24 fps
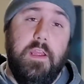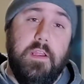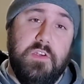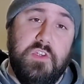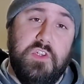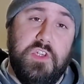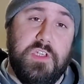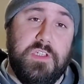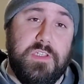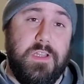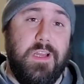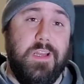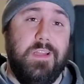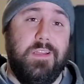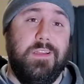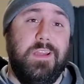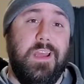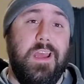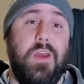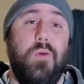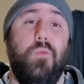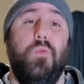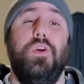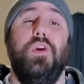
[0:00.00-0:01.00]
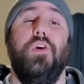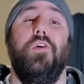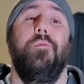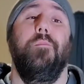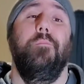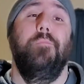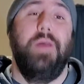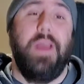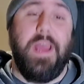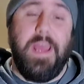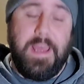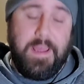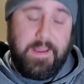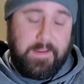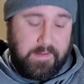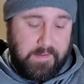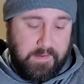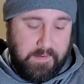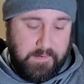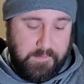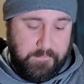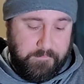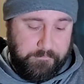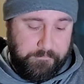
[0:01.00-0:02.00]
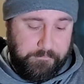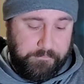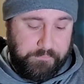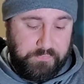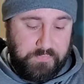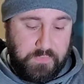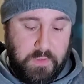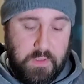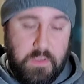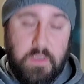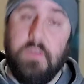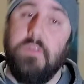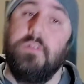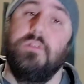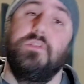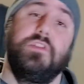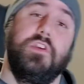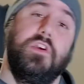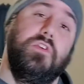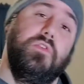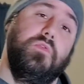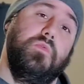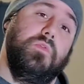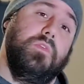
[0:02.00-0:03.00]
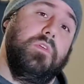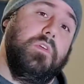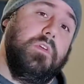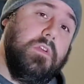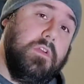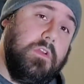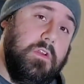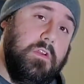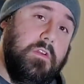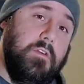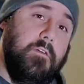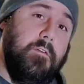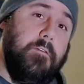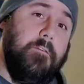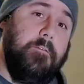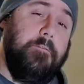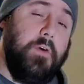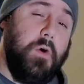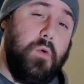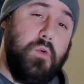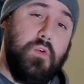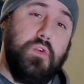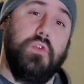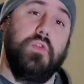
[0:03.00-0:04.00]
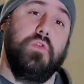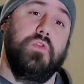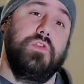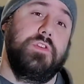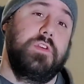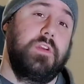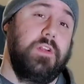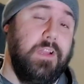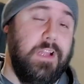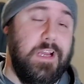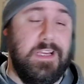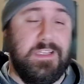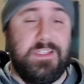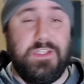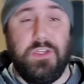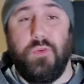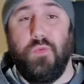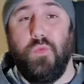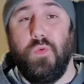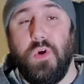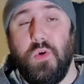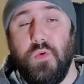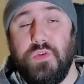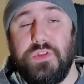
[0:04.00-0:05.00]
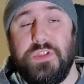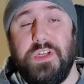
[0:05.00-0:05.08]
just like that, we are back. So, Folgers Classic Roast.